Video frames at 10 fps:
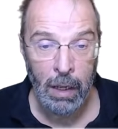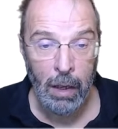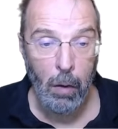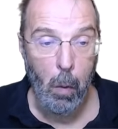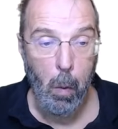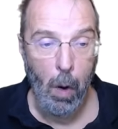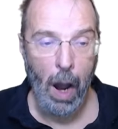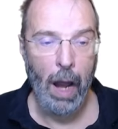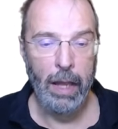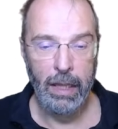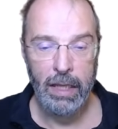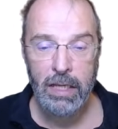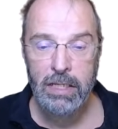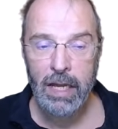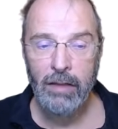Why
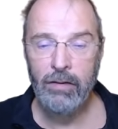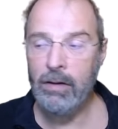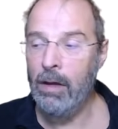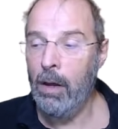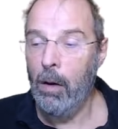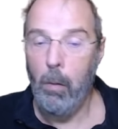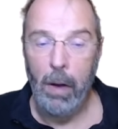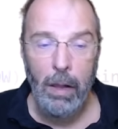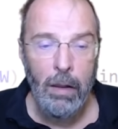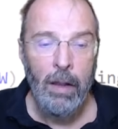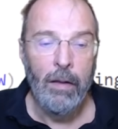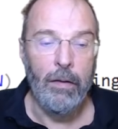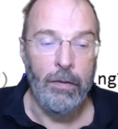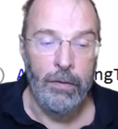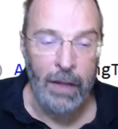is that? Well,
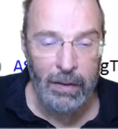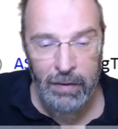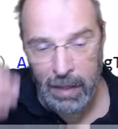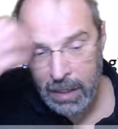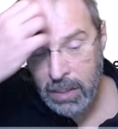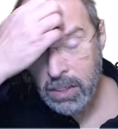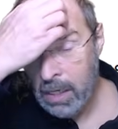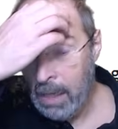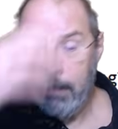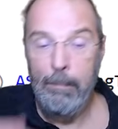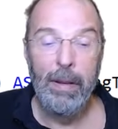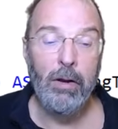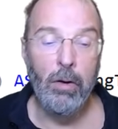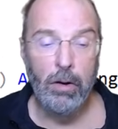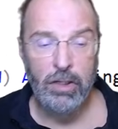that is
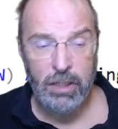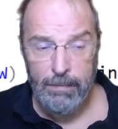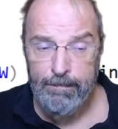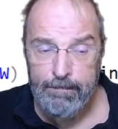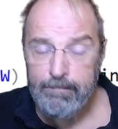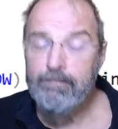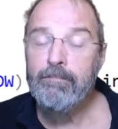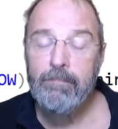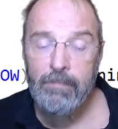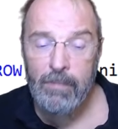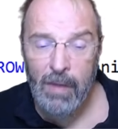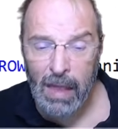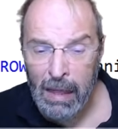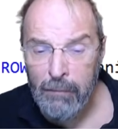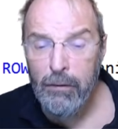because
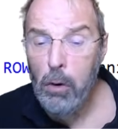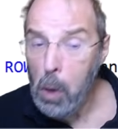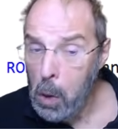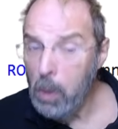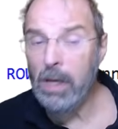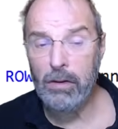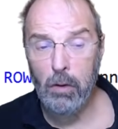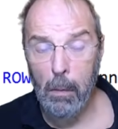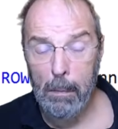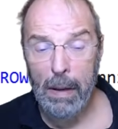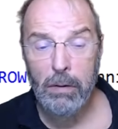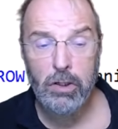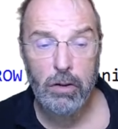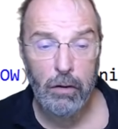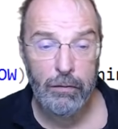if you look at the
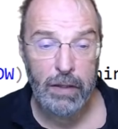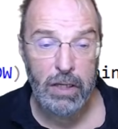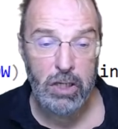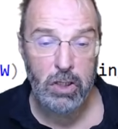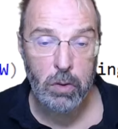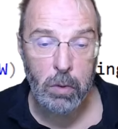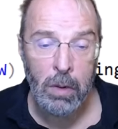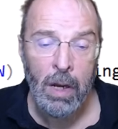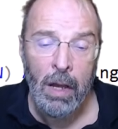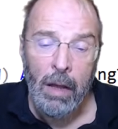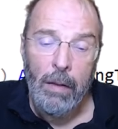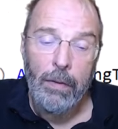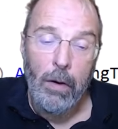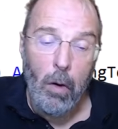comparison of these two, the